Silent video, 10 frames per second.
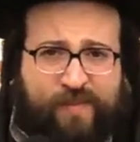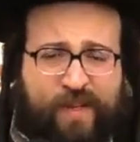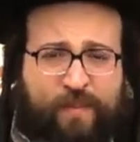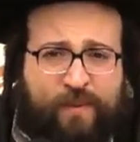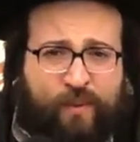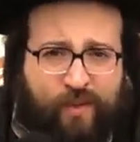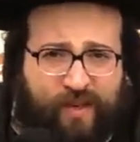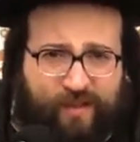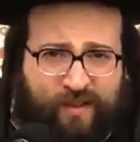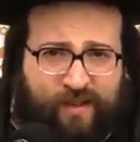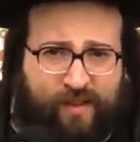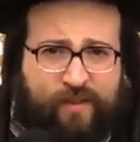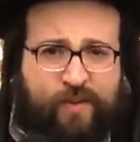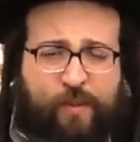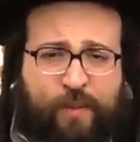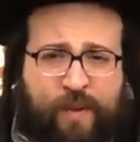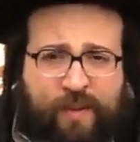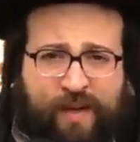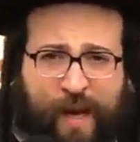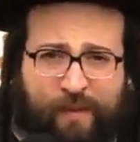the opportunity to be
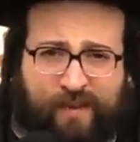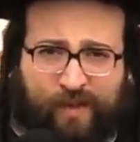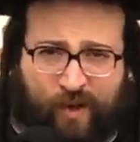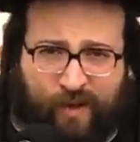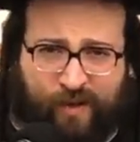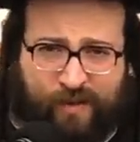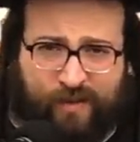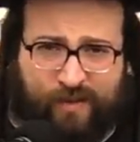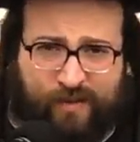mekabel the Torah.